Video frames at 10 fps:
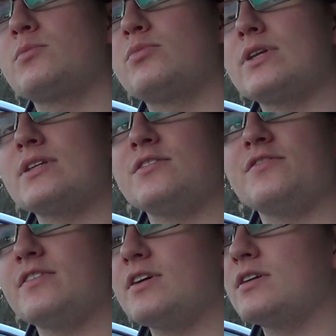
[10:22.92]
Put it into
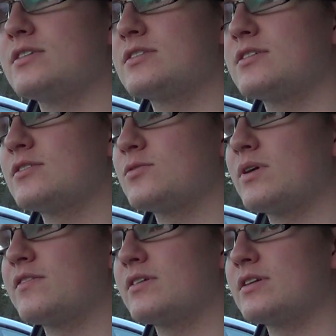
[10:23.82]
first. Just
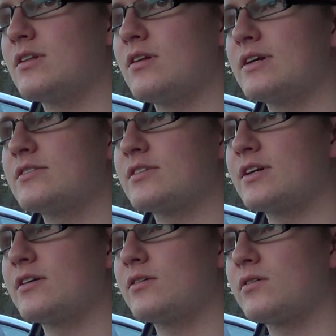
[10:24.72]
wait for these lights to
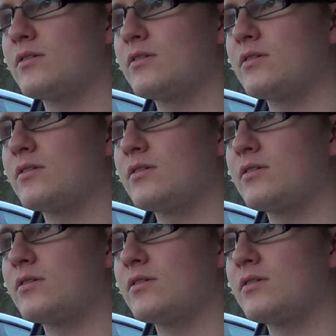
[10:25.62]
go.